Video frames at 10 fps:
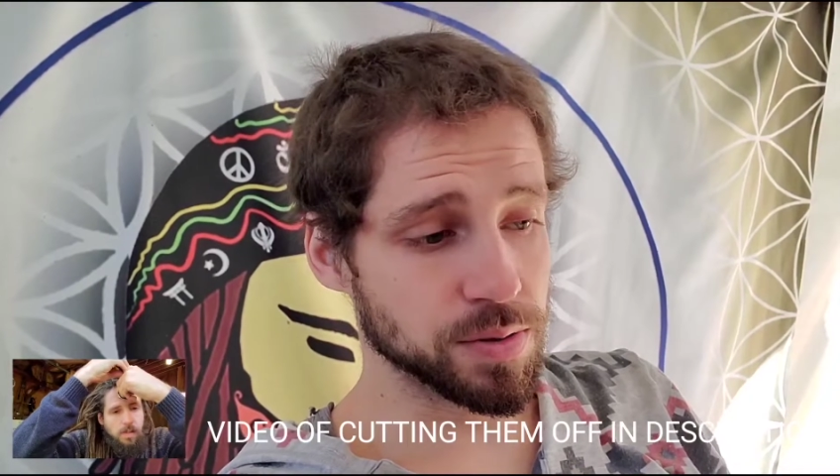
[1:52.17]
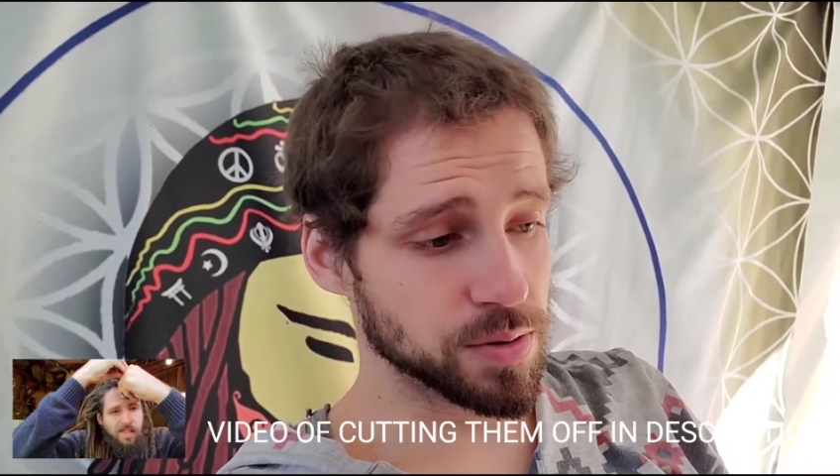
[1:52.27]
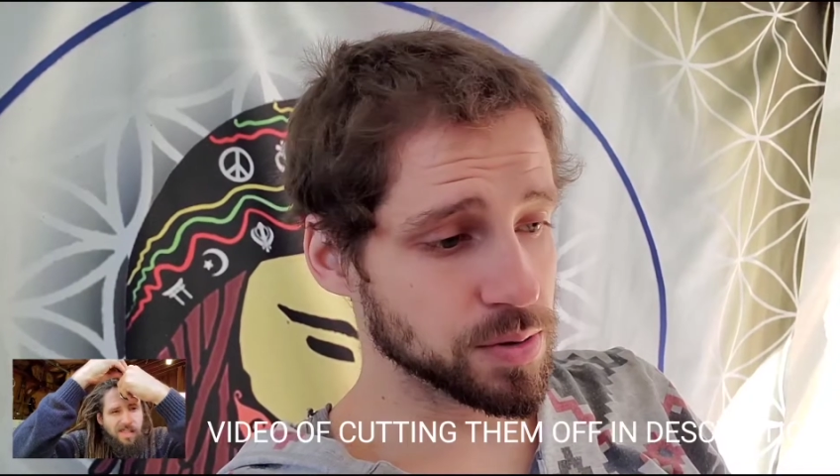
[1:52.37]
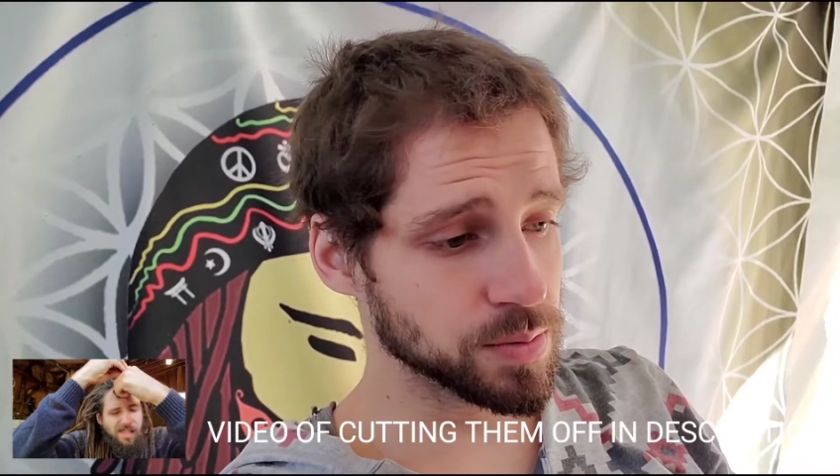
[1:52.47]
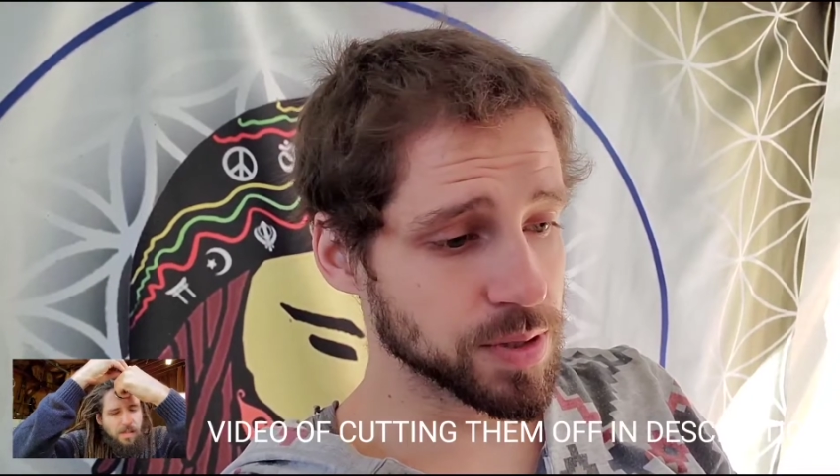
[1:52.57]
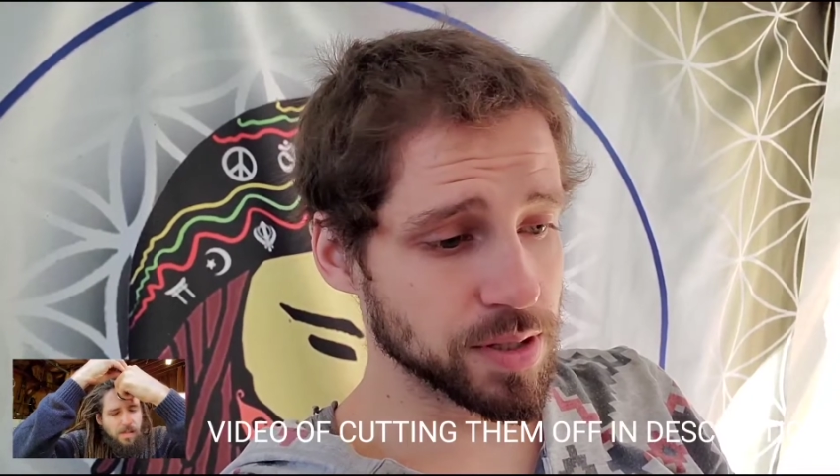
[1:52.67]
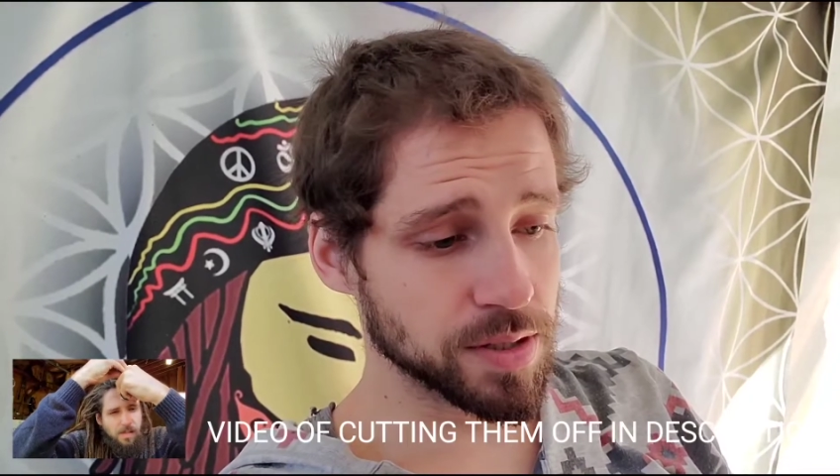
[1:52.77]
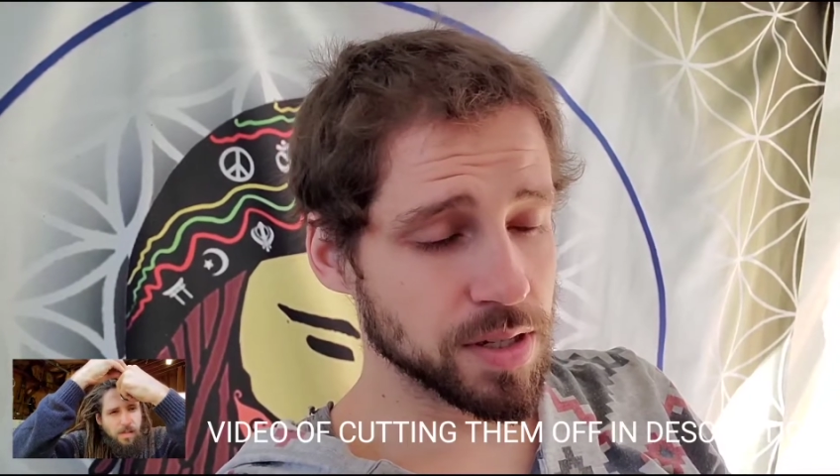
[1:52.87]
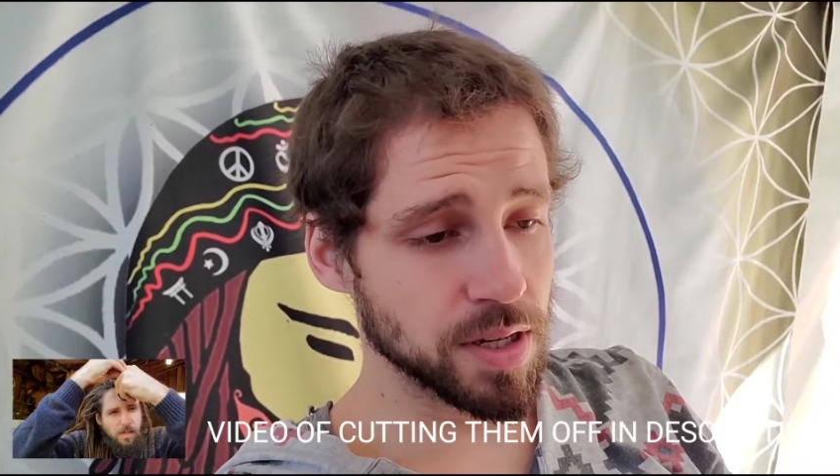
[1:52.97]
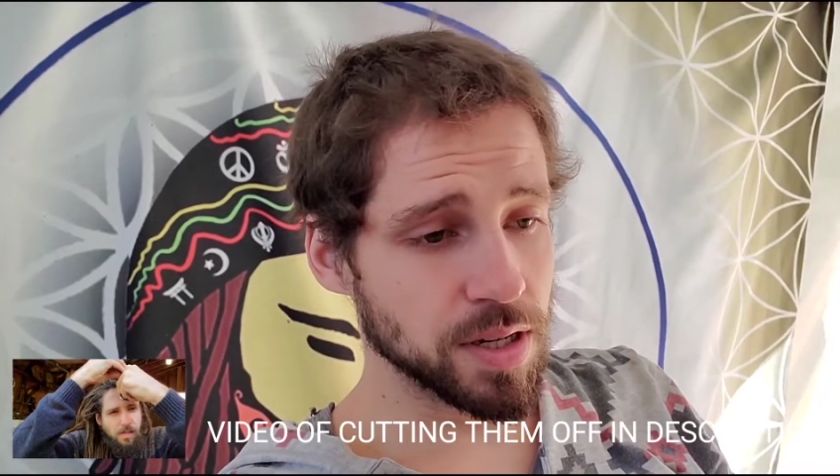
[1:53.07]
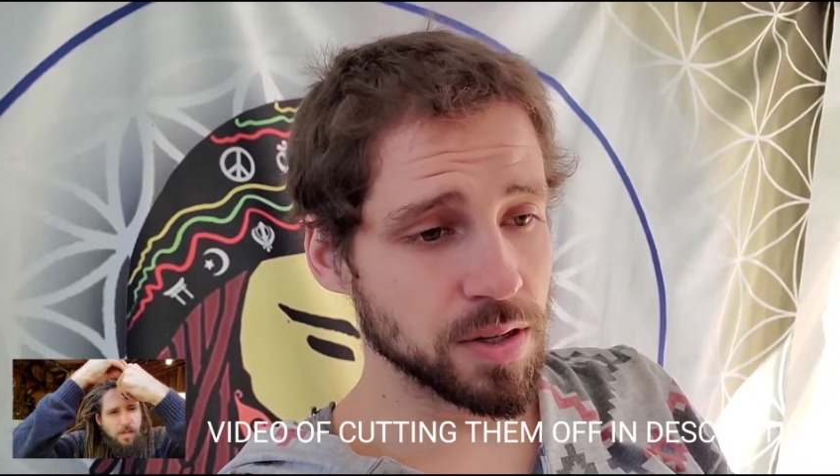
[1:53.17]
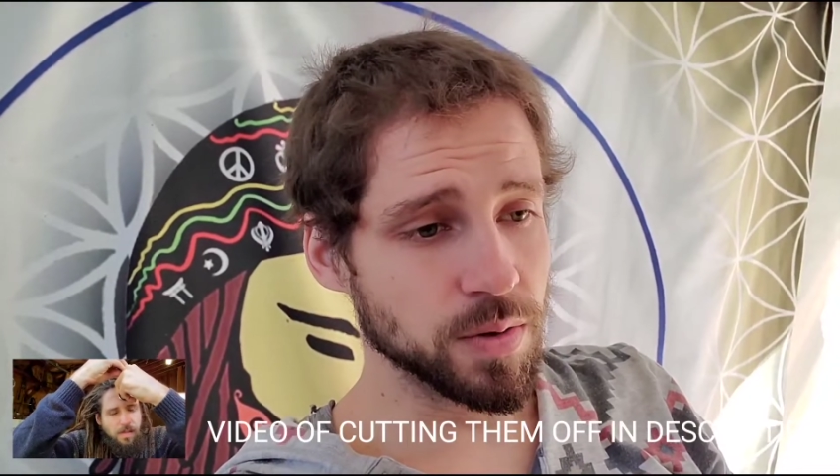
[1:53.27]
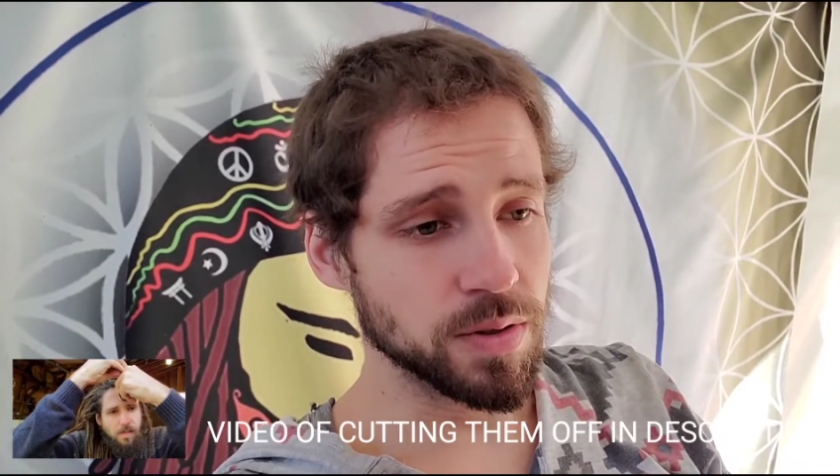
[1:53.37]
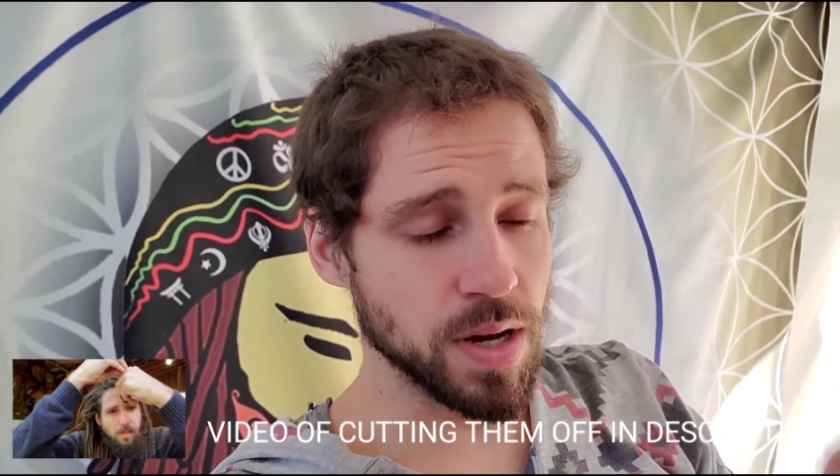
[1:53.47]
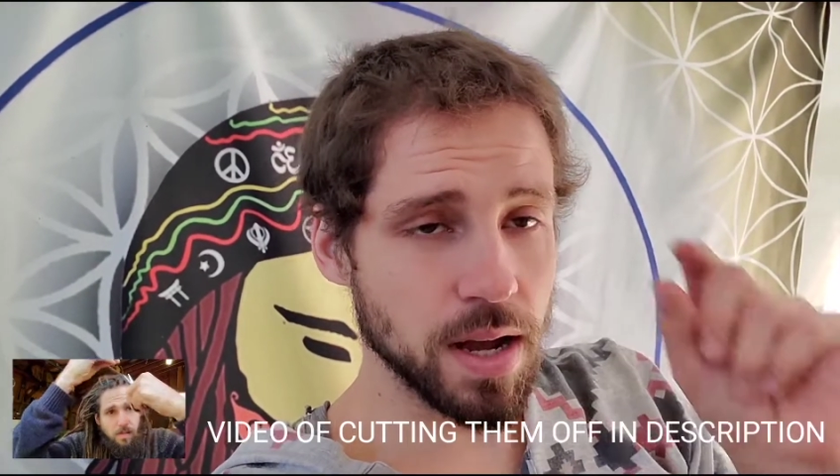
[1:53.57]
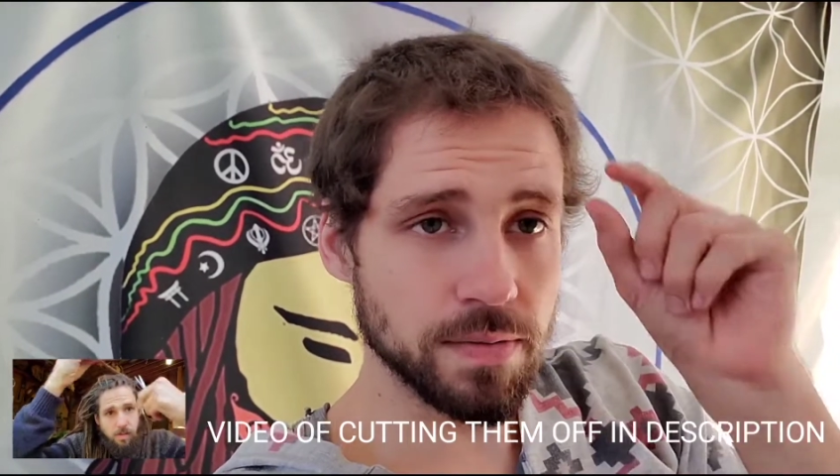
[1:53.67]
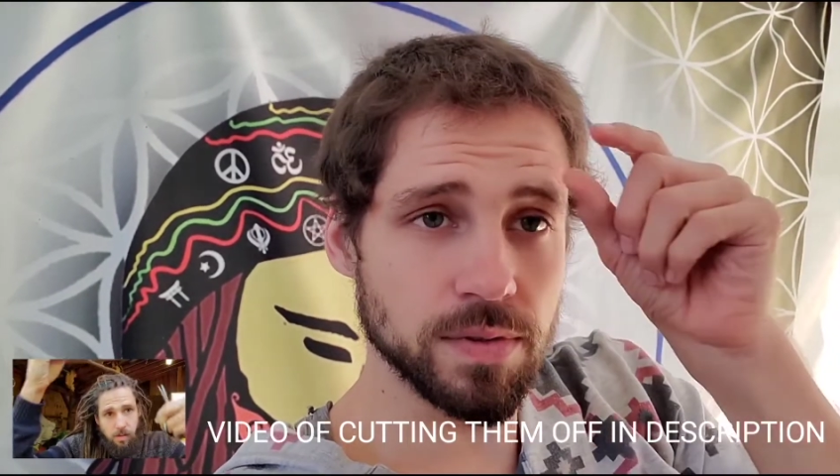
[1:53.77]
too, because when you have